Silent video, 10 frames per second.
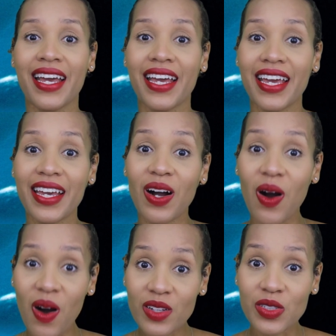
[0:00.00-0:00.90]
It
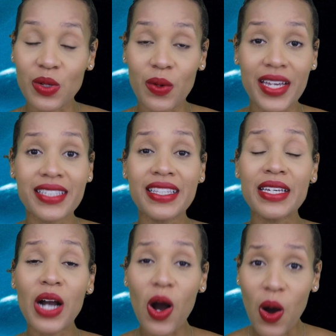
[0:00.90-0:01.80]
also is
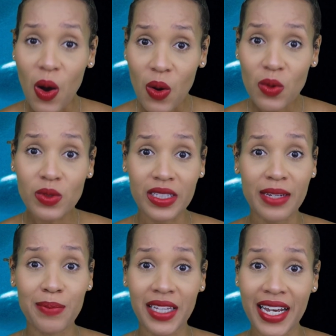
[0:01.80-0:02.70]
the only
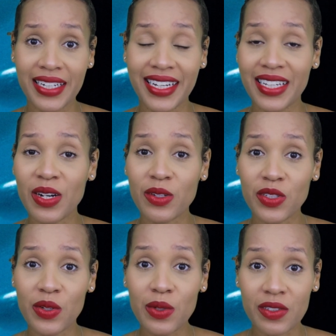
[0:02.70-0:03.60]
planet in our
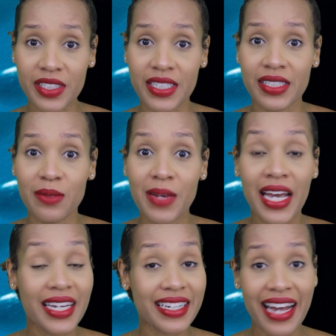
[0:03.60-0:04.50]
solar system
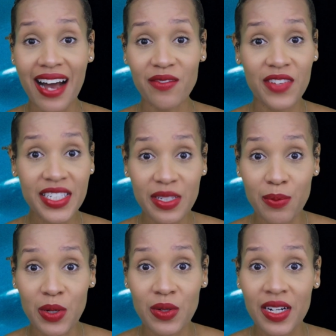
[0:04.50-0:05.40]
not
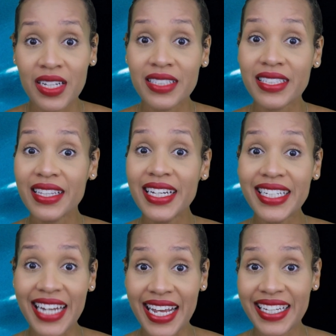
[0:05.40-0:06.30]
visible to the
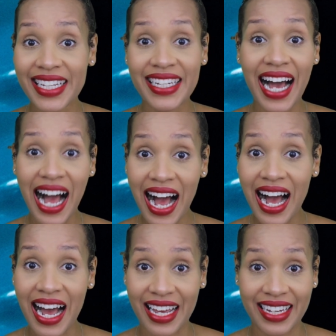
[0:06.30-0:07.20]
naked
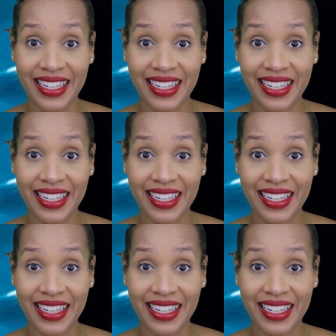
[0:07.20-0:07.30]
eye.